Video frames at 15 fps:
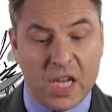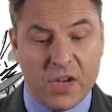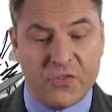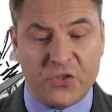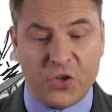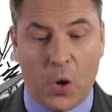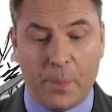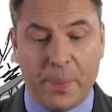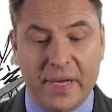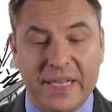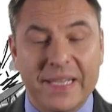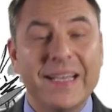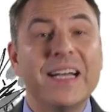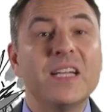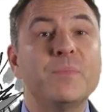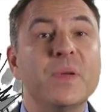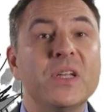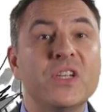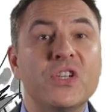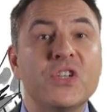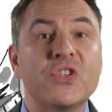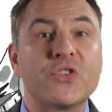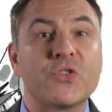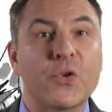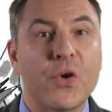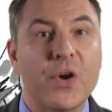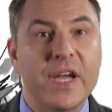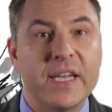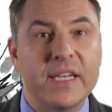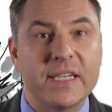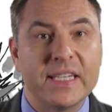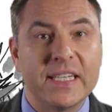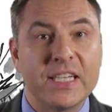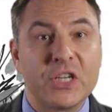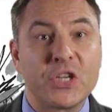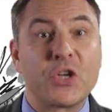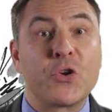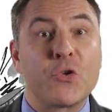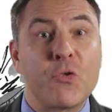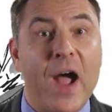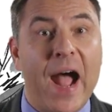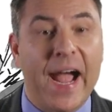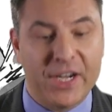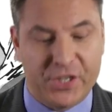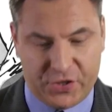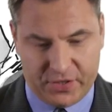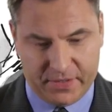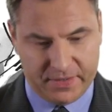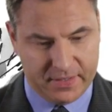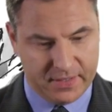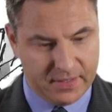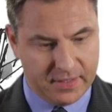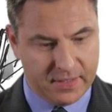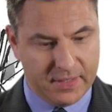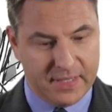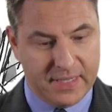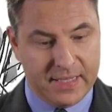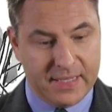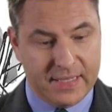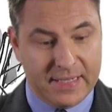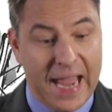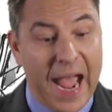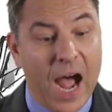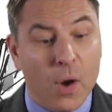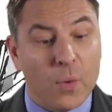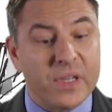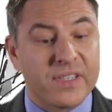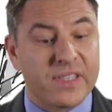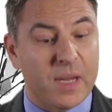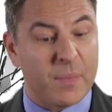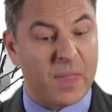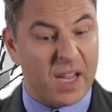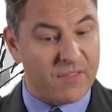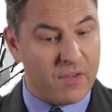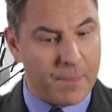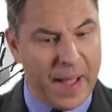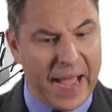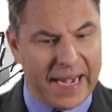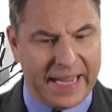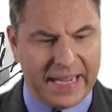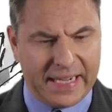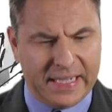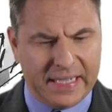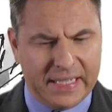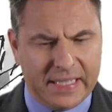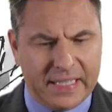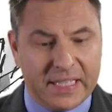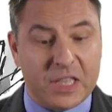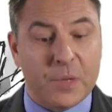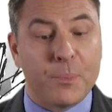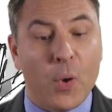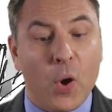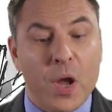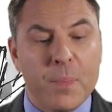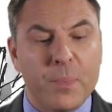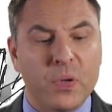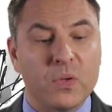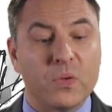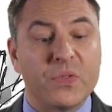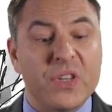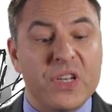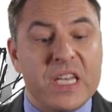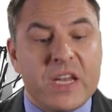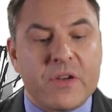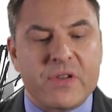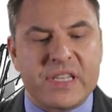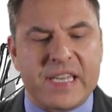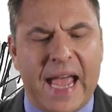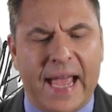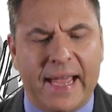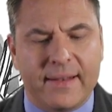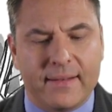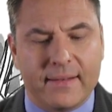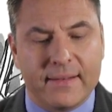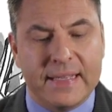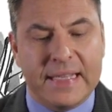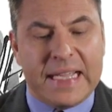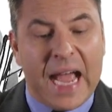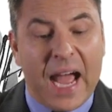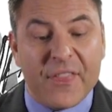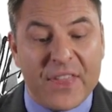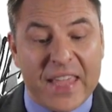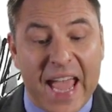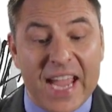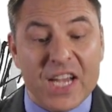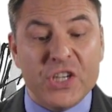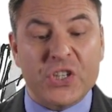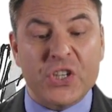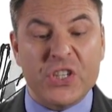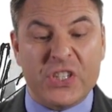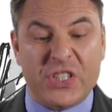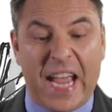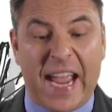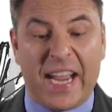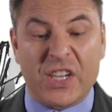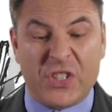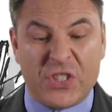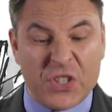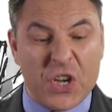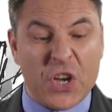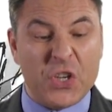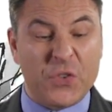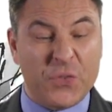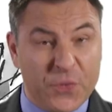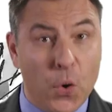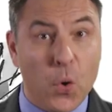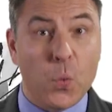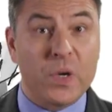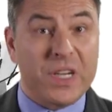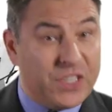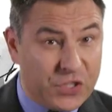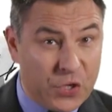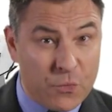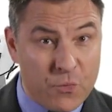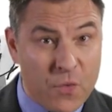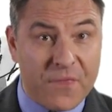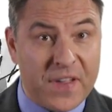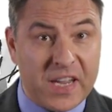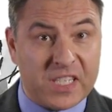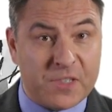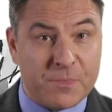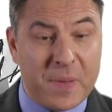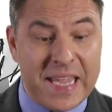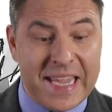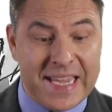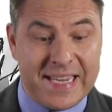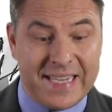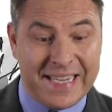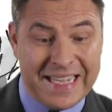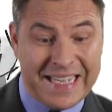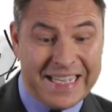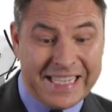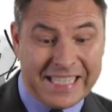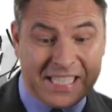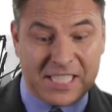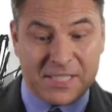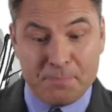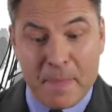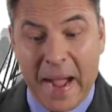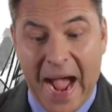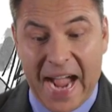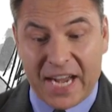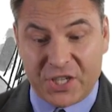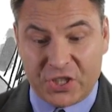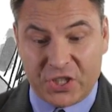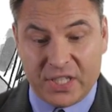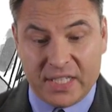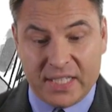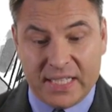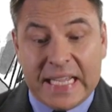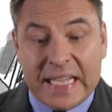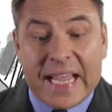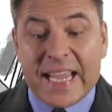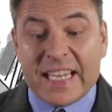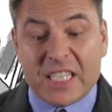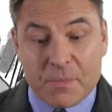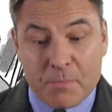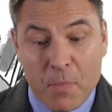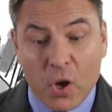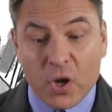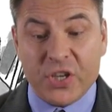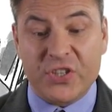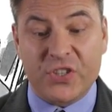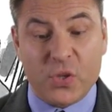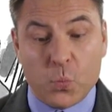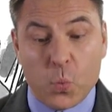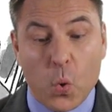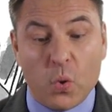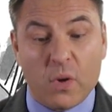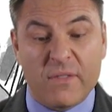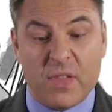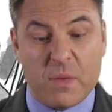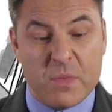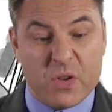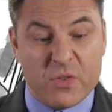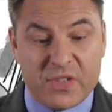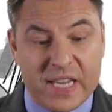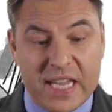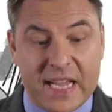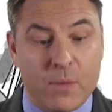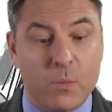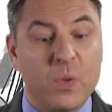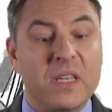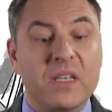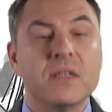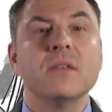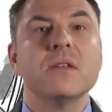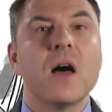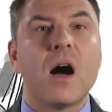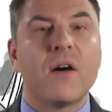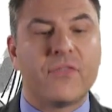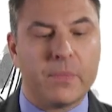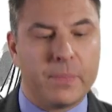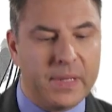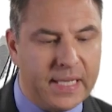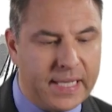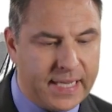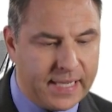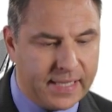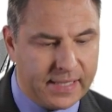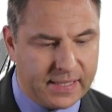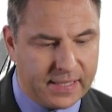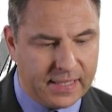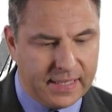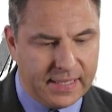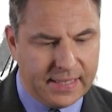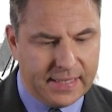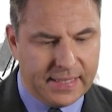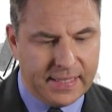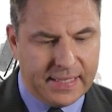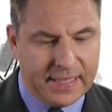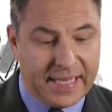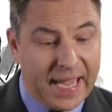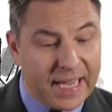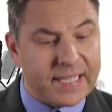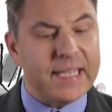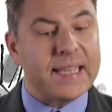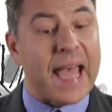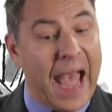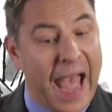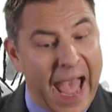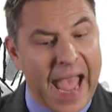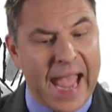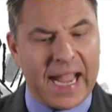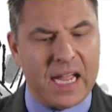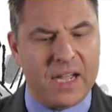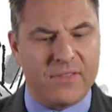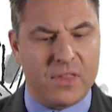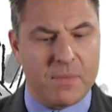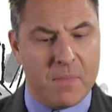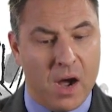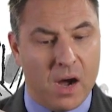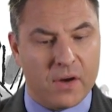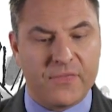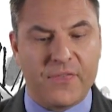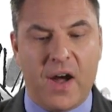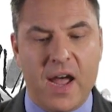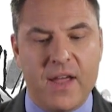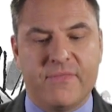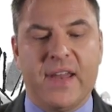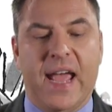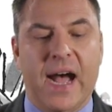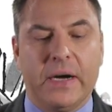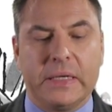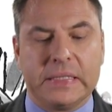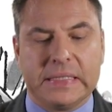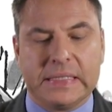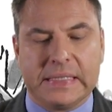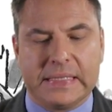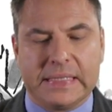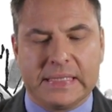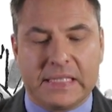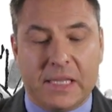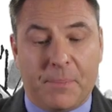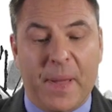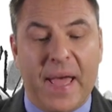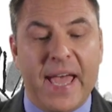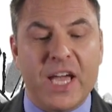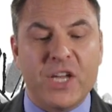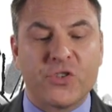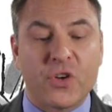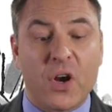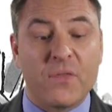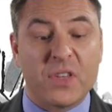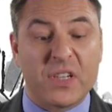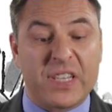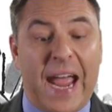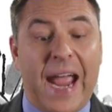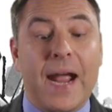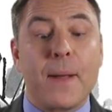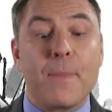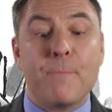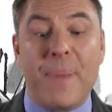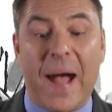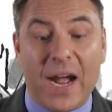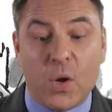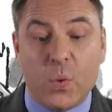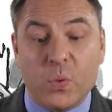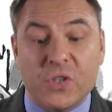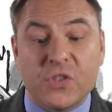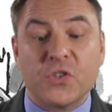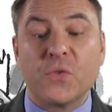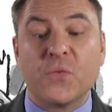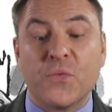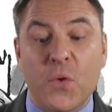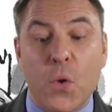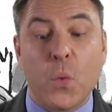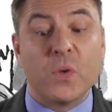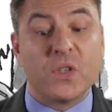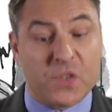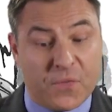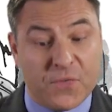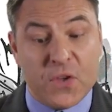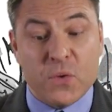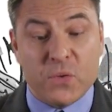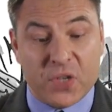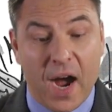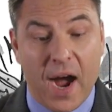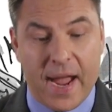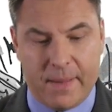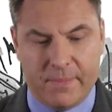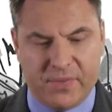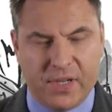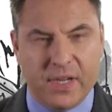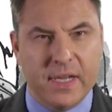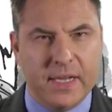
gift shop had been destroyed. Crash! Now in something of a panic, the boy pulled the nearest handle, and the ancient tank surged forward at terrific speed. Smash! It demolished the wall of the museum with laughable ease. Getting the hang of the Mark V now, the pair drove the tank backwards and forwards a few times